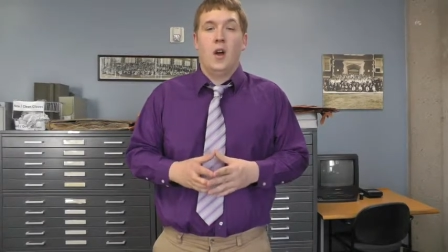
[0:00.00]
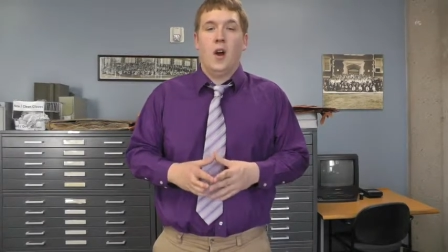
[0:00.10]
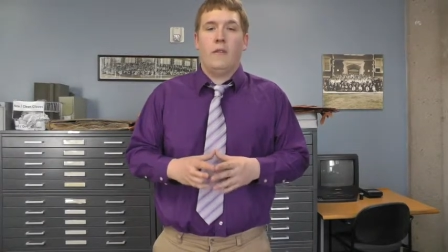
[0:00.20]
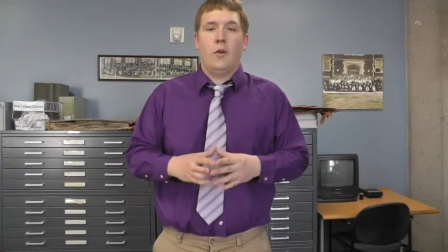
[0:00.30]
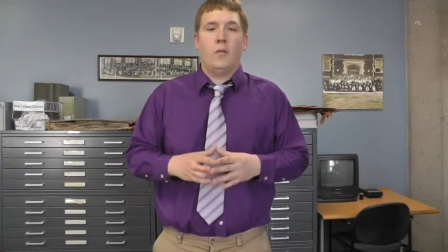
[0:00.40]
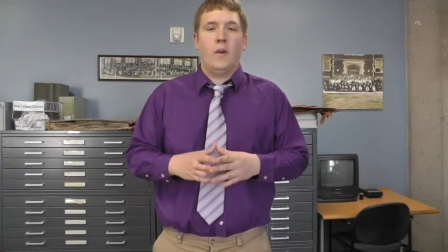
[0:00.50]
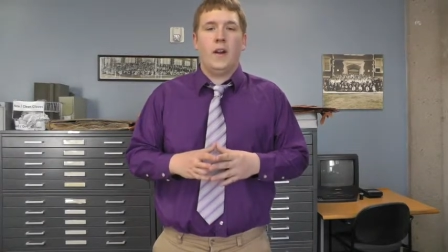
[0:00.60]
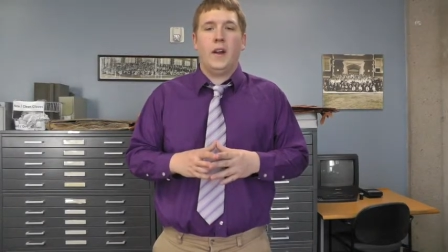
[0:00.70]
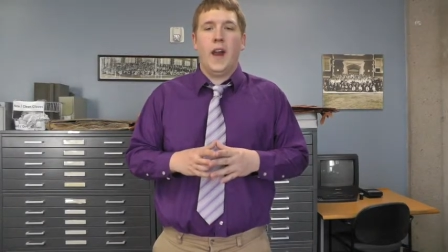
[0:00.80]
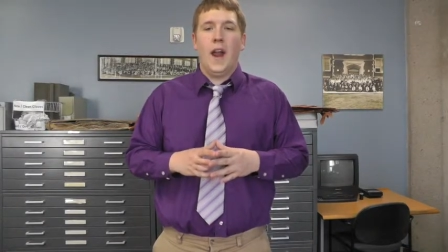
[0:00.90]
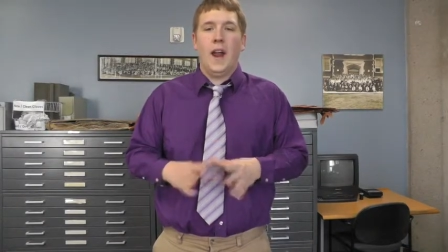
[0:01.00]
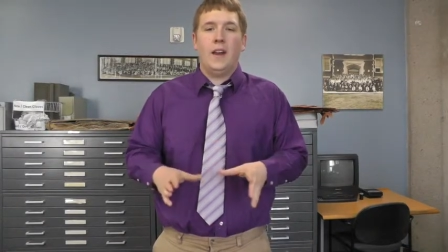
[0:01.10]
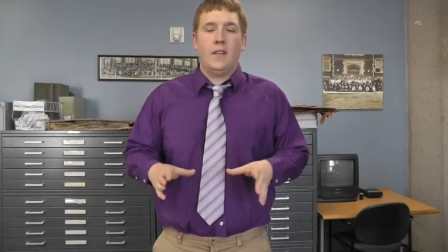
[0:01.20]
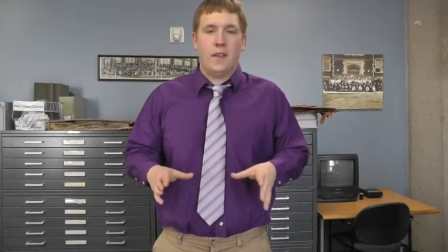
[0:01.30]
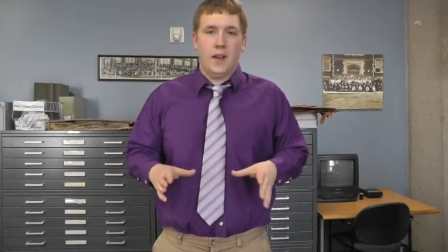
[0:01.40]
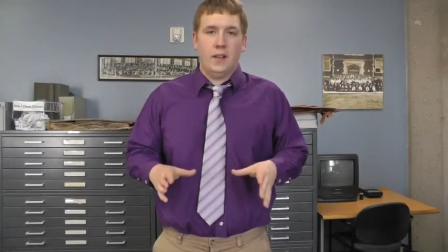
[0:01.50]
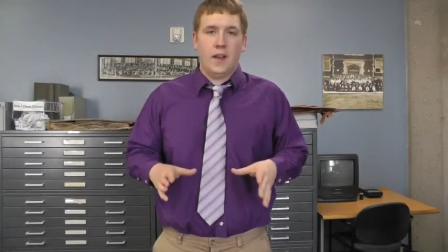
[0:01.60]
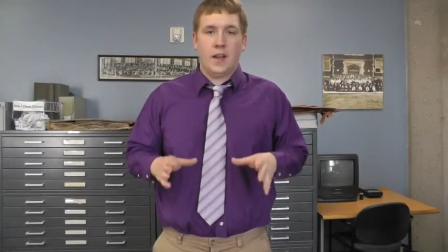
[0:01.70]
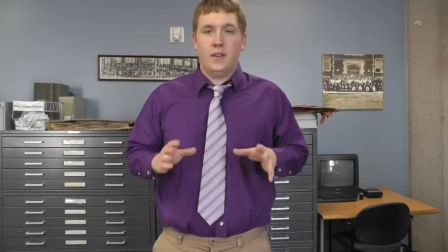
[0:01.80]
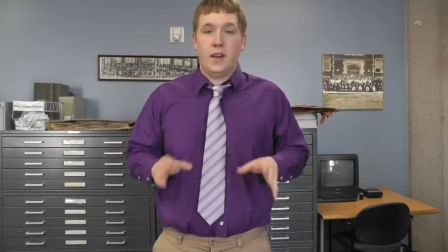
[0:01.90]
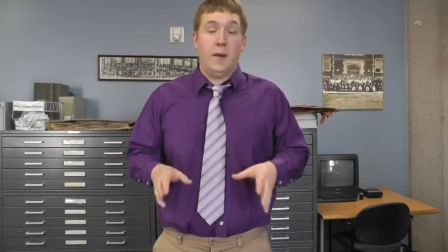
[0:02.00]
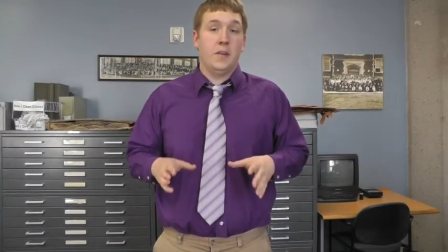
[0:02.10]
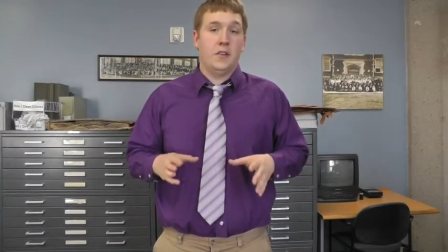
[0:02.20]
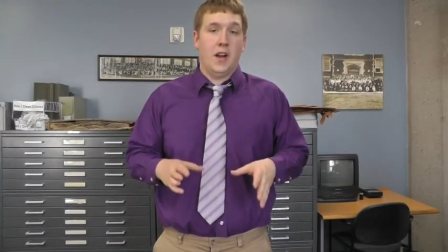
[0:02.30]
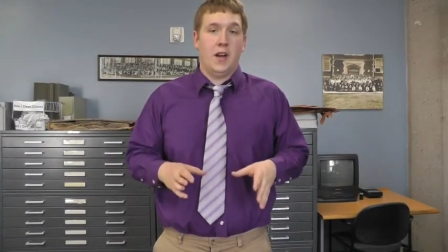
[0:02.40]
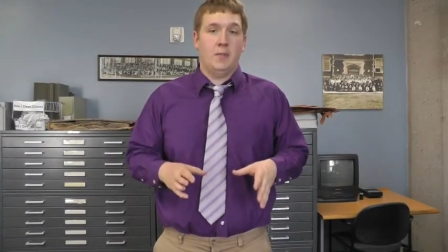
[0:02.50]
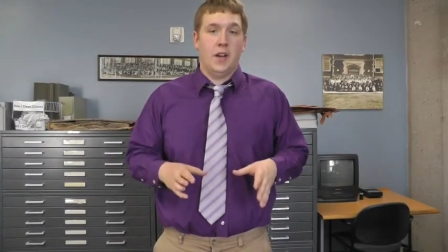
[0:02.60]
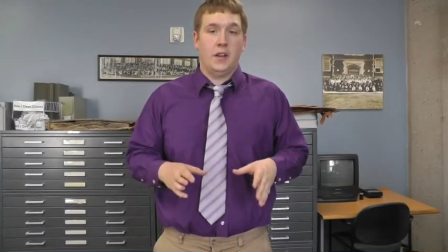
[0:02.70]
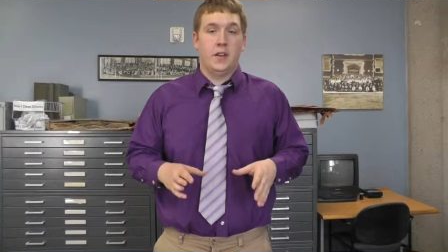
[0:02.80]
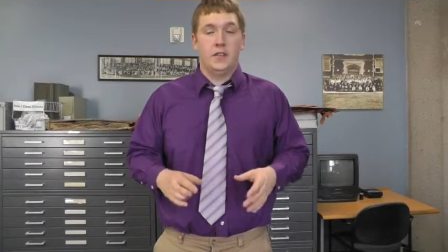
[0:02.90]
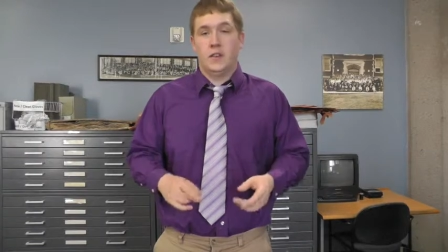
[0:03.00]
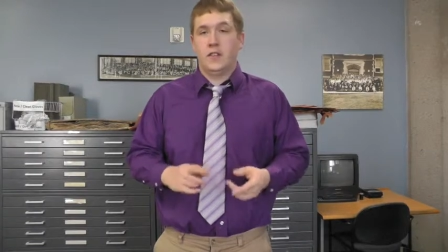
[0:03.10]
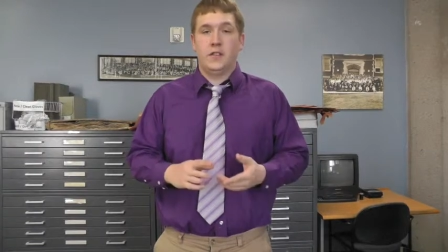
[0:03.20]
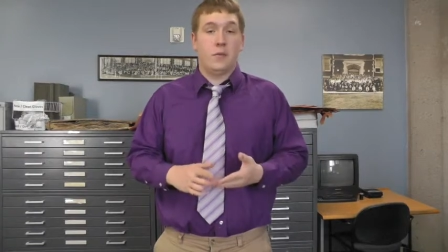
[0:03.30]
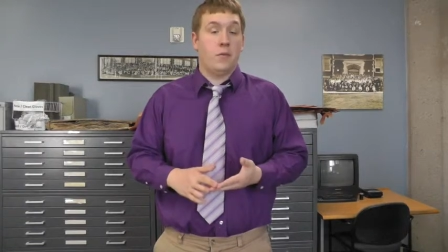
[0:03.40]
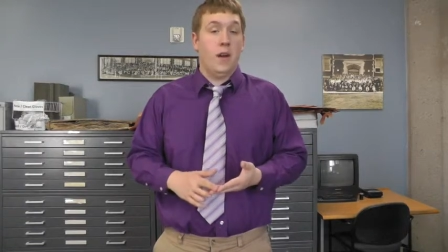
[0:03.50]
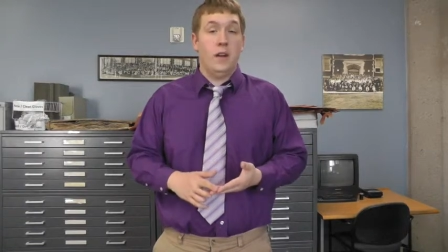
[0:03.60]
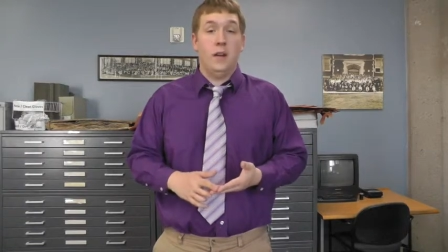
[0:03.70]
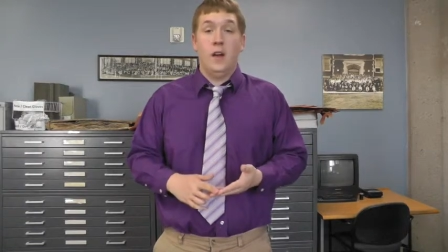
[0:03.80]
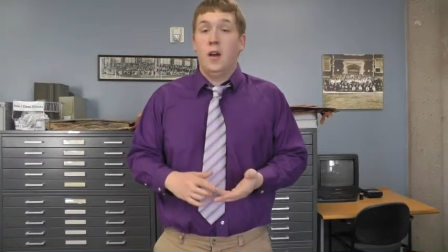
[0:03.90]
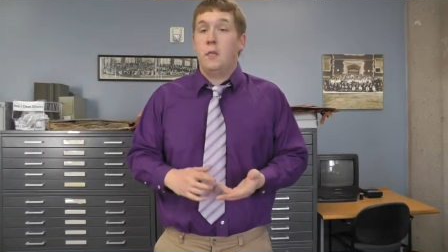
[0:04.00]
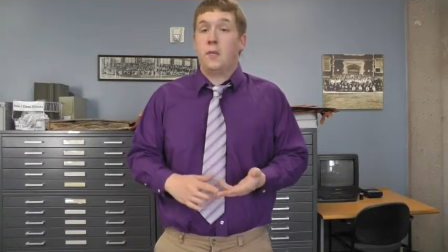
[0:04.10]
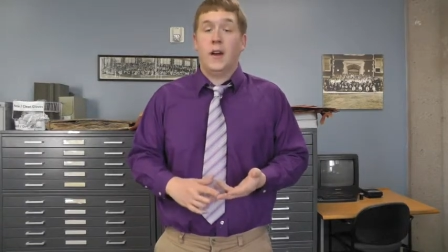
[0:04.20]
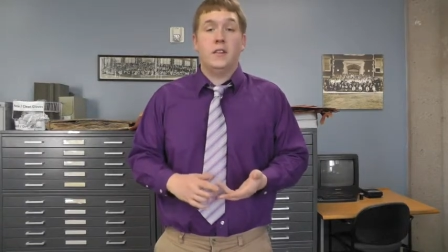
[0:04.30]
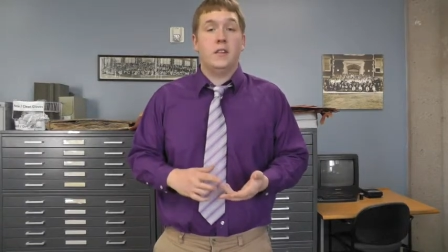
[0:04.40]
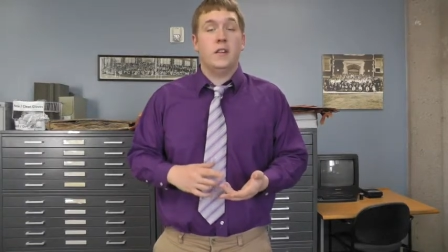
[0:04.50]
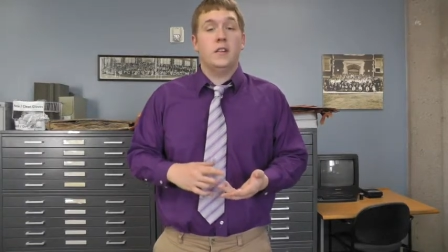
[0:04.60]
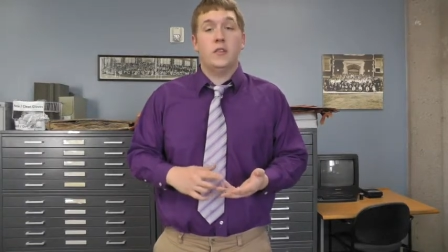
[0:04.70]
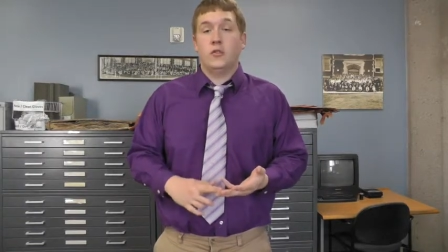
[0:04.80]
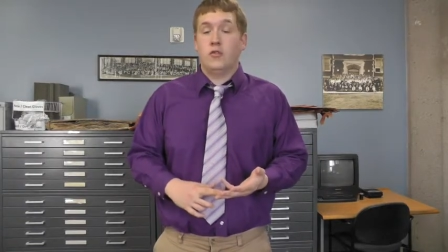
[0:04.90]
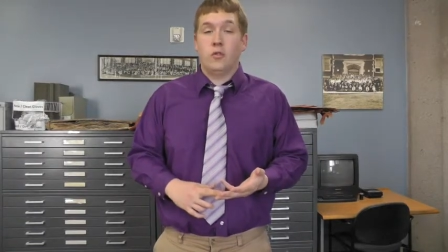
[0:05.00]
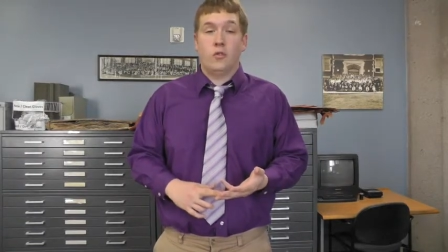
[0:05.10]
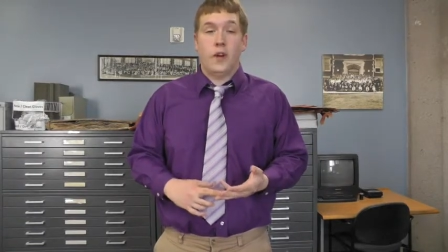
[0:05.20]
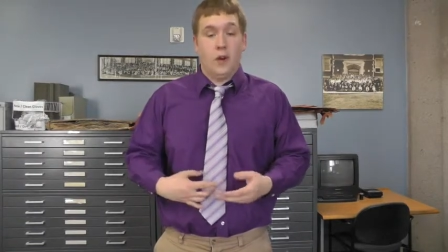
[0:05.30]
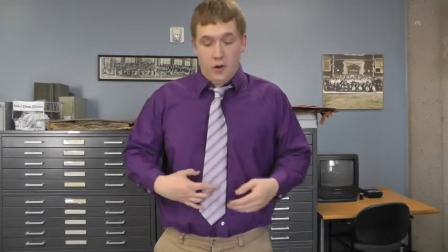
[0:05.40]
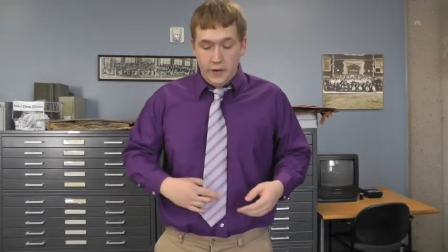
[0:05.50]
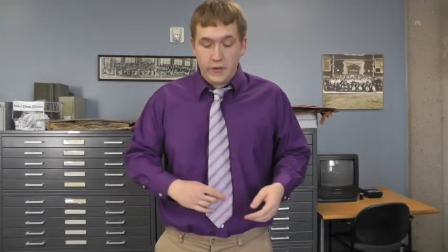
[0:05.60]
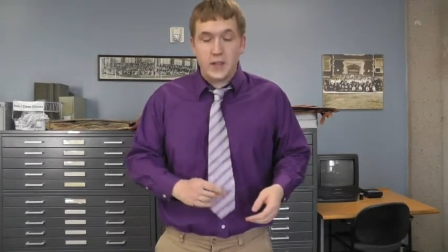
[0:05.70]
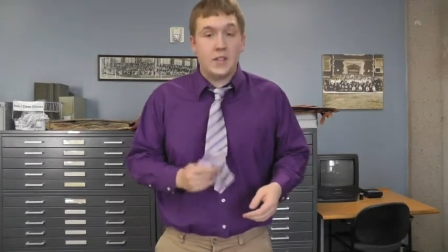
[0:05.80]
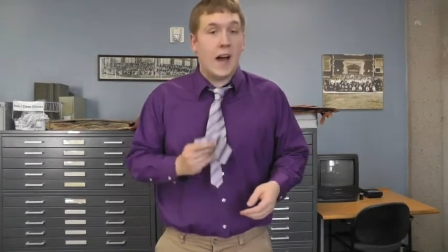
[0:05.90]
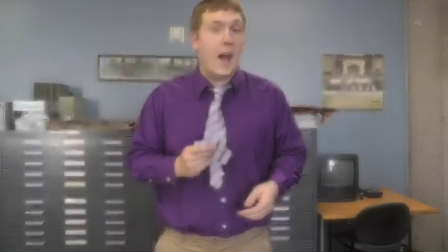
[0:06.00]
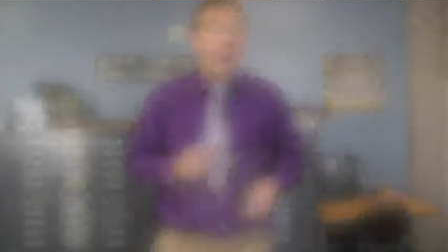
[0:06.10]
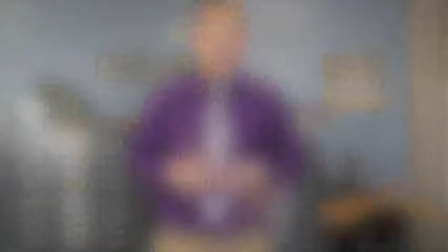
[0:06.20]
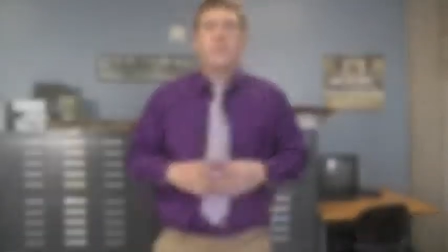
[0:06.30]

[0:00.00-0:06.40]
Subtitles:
Avoid wearing anything that can damage an object, such as a ring, bracelet, jewelry, or even a tie.